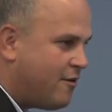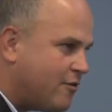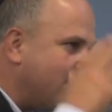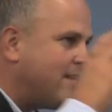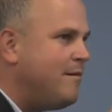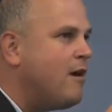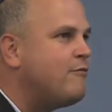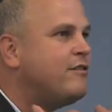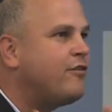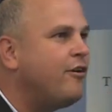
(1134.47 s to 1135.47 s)
going to be a
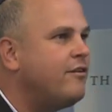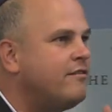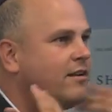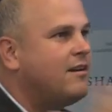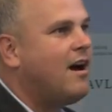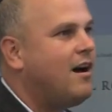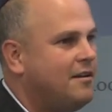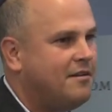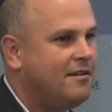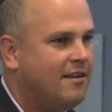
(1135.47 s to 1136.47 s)
return to God.
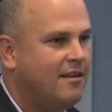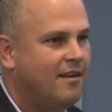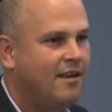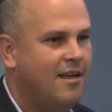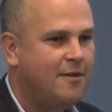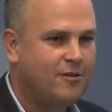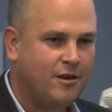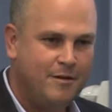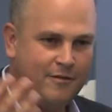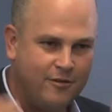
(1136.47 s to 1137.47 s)
There's going
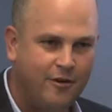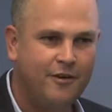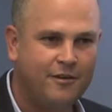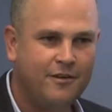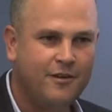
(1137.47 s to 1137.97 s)
to be a return